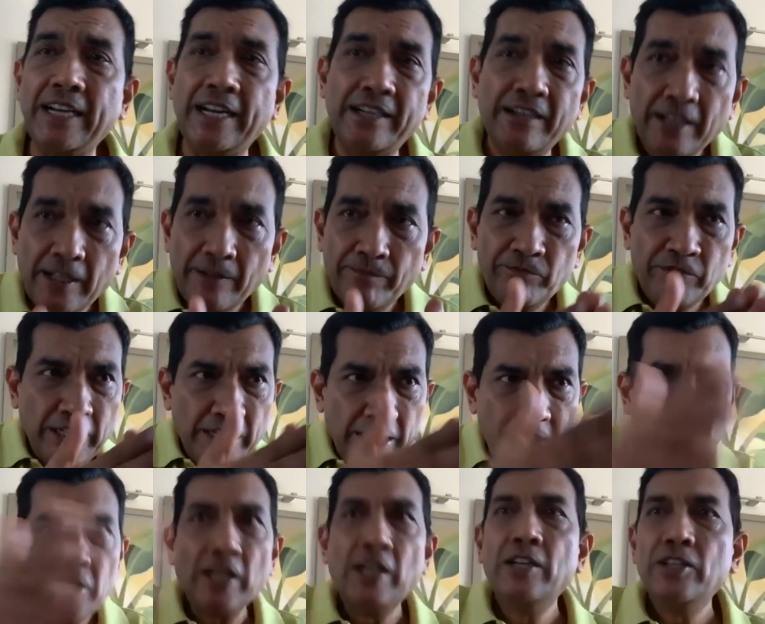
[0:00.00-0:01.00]
and there
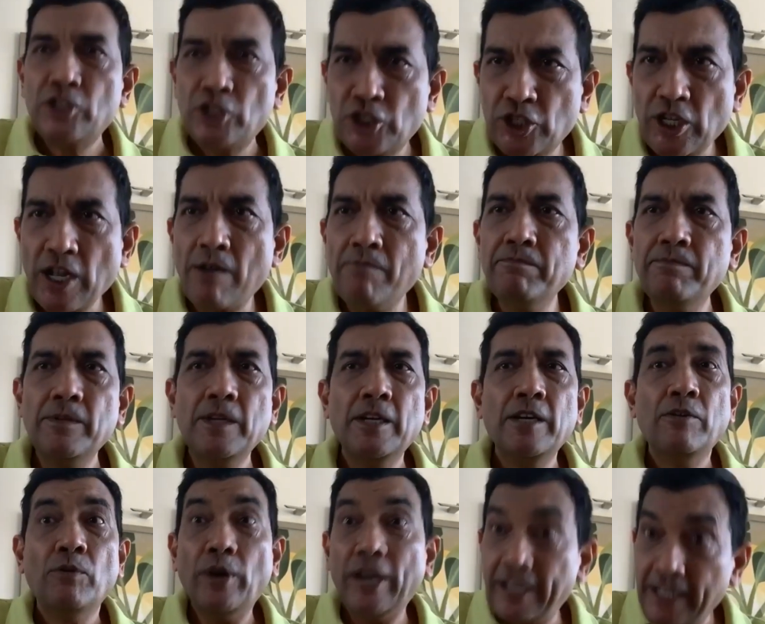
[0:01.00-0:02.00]
is some
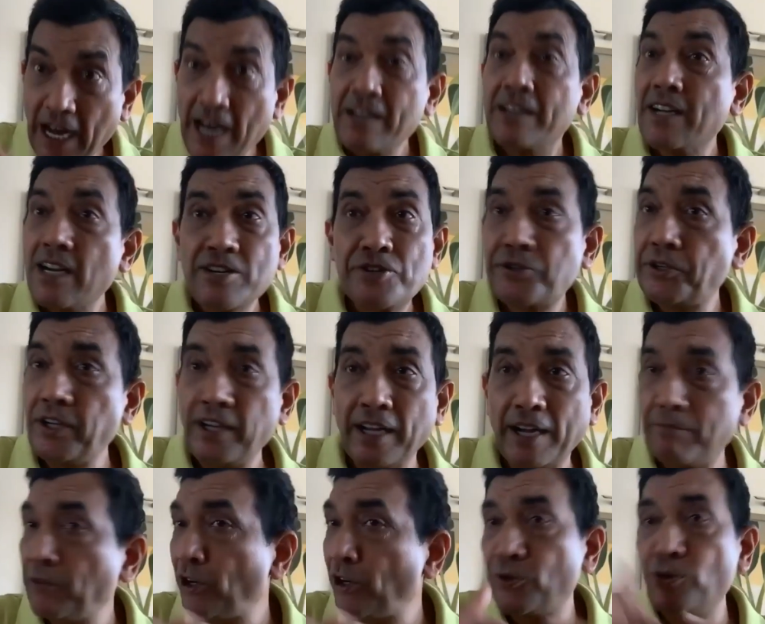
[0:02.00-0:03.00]
in our country.
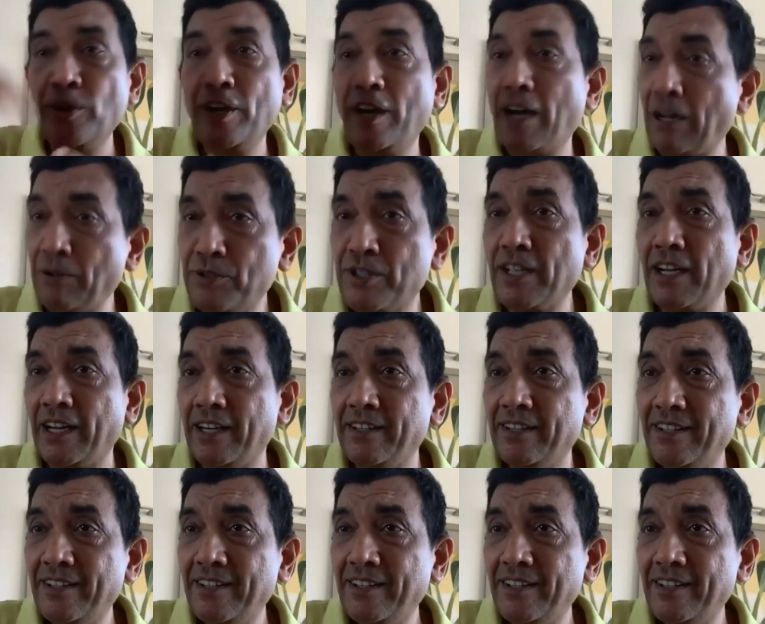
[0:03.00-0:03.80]
I'm not going outside.